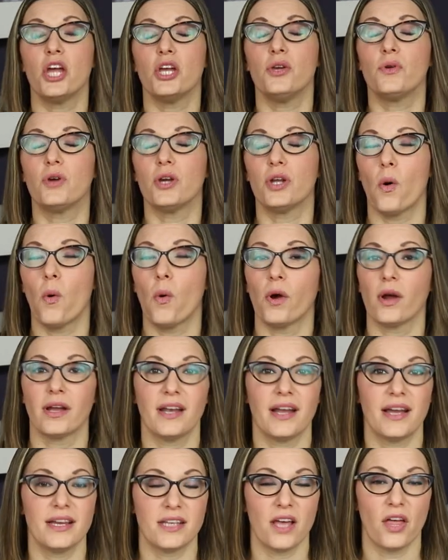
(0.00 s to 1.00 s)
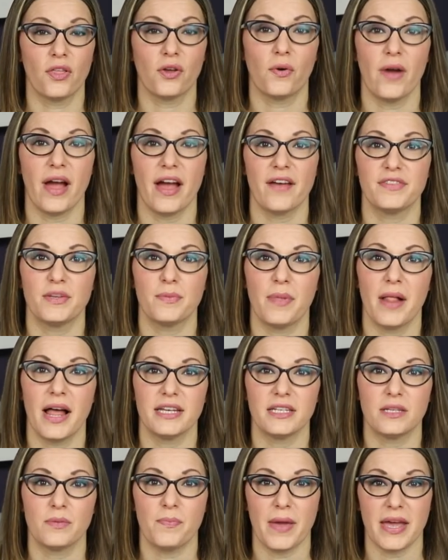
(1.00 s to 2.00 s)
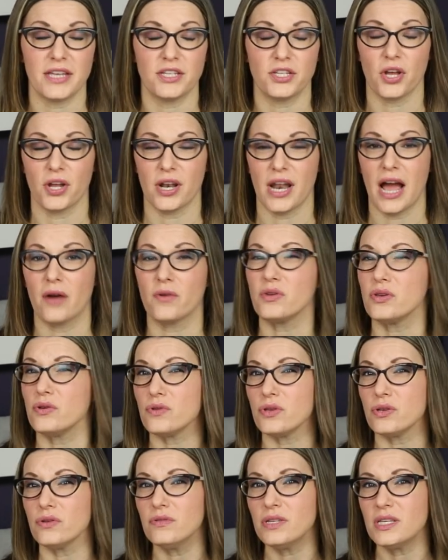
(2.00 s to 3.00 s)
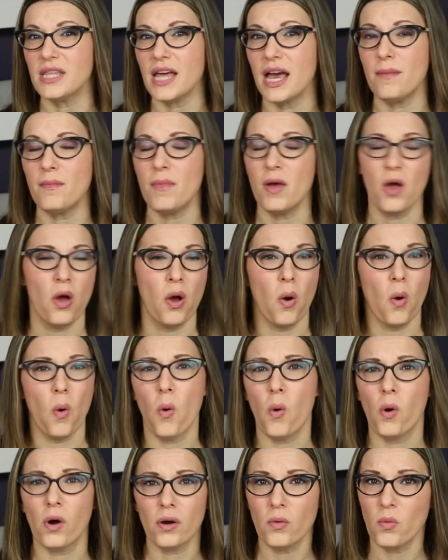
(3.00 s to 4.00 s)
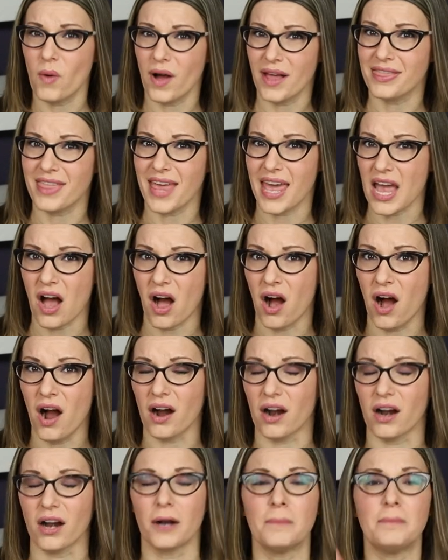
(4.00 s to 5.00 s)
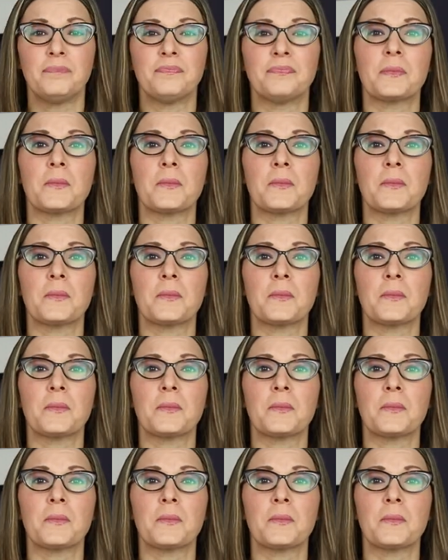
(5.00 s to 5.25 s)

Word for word: You can organize all the craft supplies based on how you use them or what they are.